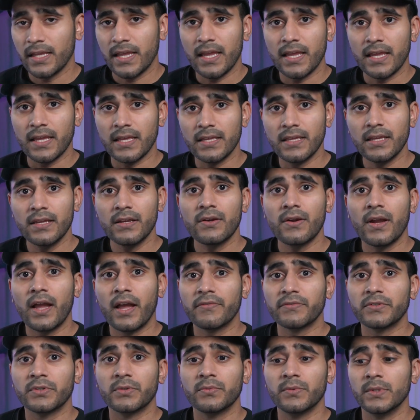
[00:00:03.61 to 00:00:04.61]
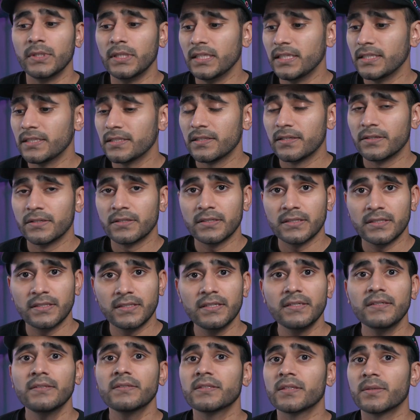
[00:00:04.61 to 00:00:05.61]
a year after release they're
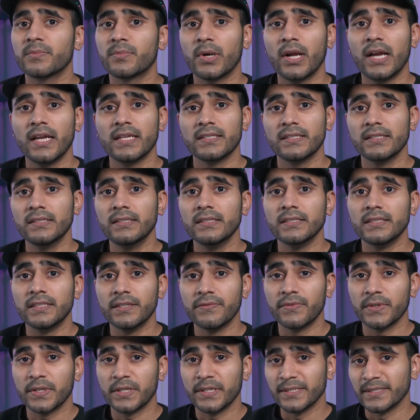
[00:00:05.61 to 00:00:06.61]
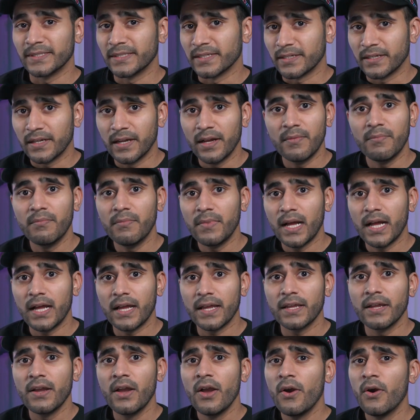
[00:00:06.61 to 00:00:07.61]
still surprisingly difficult to come
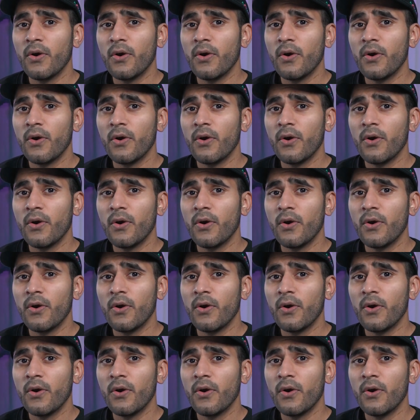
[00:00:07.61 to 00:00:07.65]
by,